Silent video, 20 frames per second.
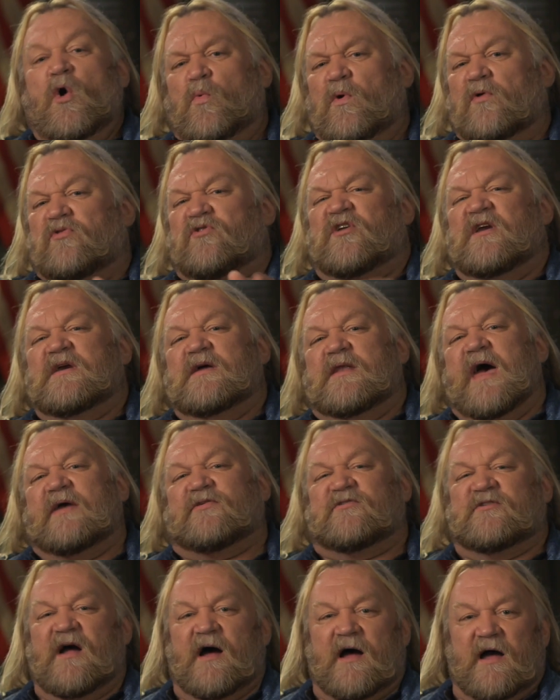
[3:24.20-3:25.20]
We'll see you
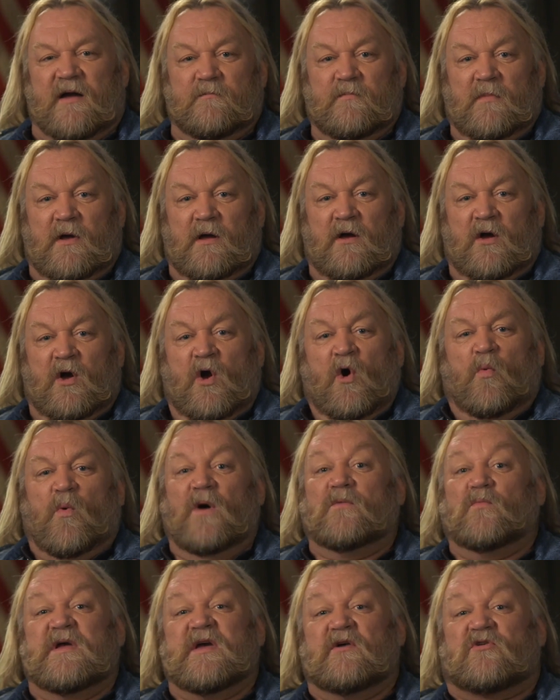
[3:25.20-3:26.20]
next time
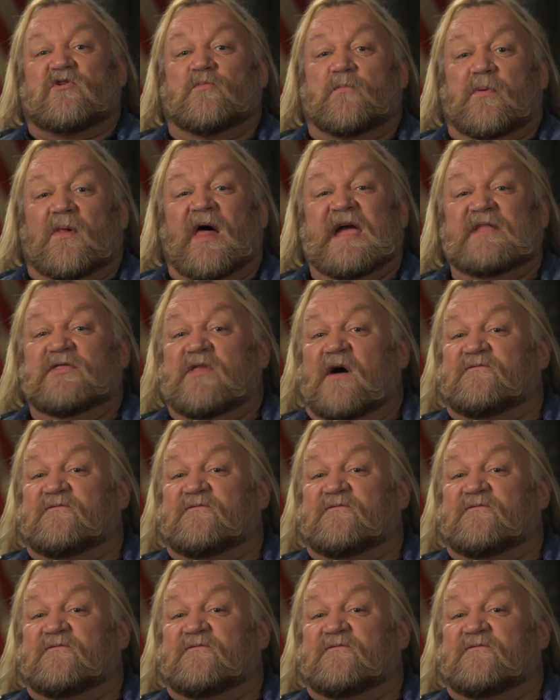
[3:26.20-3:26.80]
when we explain